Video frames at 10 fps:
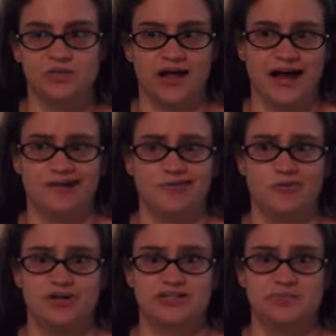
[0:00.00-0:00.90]
well, I don't know
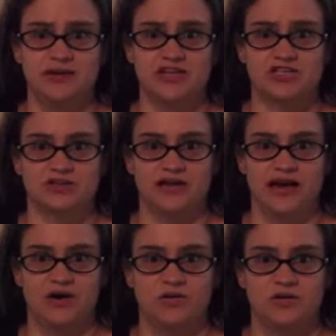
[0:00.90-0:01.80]
what to picture
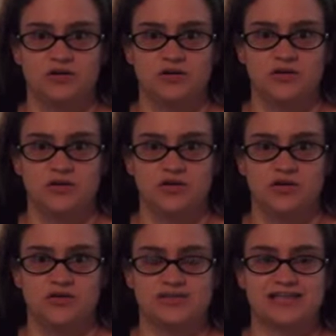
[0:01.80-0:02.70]
now, you
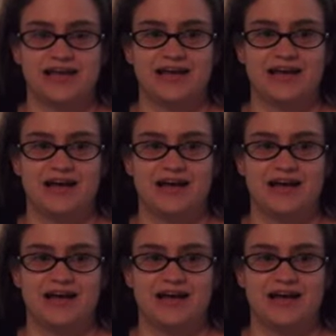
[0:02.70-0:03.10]
know, because like,